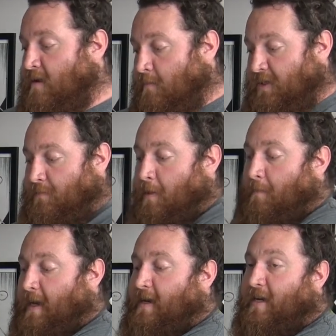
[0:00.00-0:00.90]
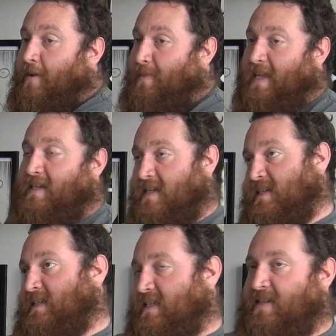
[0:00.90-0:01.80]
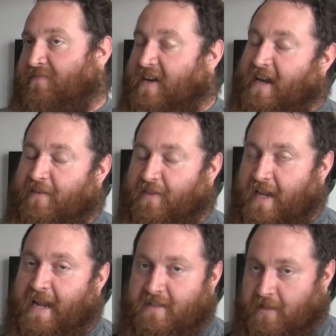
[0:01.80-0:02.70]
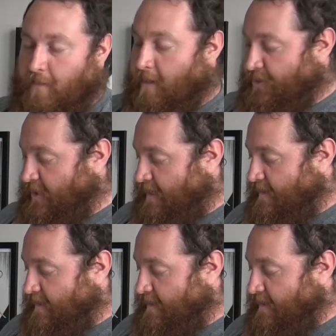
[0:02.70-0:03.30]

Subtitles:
which is one way to do it, but that doesn't definitively answer the question.